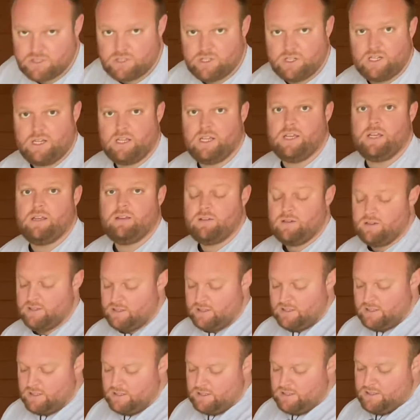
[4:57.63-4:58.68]
here,
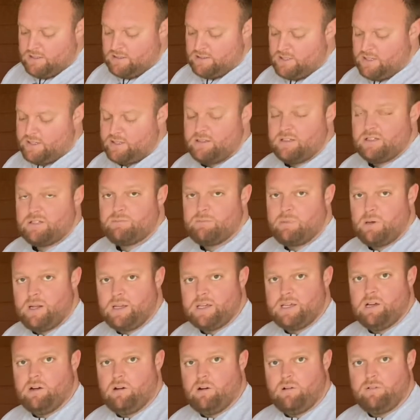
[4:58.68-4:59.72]
take this
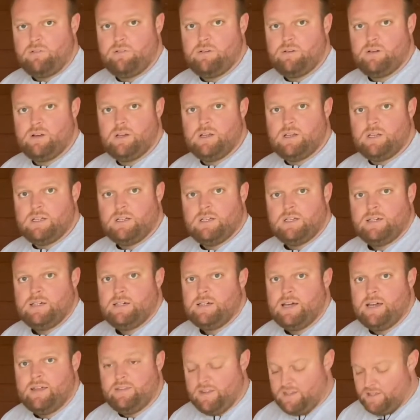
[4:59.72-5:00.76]
plate off,
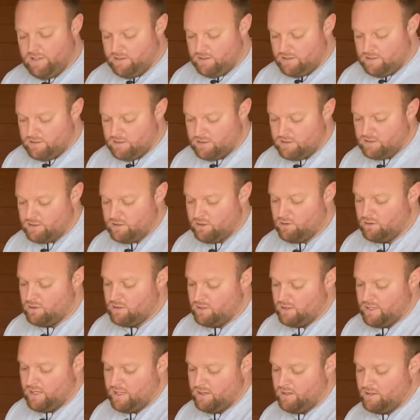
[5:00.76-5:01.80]
and then you
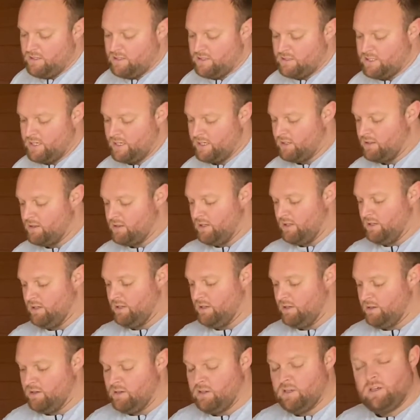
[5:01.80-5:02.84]
can then take the
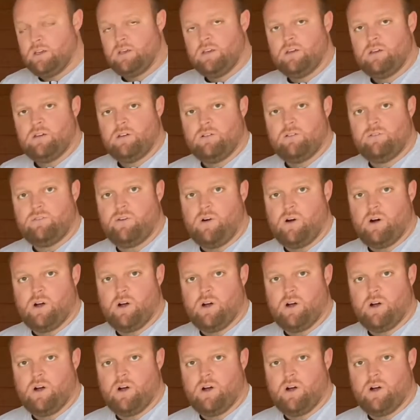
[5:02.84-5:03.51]
fire